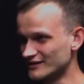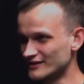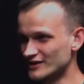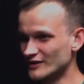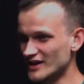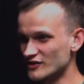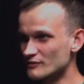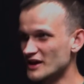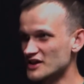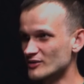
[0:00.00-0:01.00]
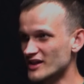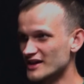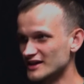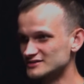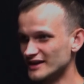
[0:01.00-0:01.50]
as we basically
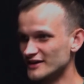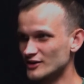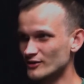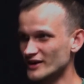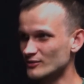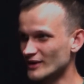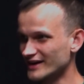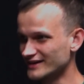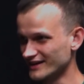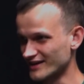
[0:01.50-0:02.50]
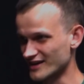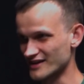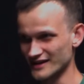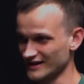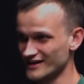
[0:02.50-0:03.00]
said, like, Craig Wright
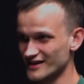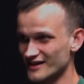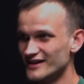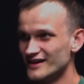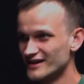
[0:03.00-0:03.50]
is a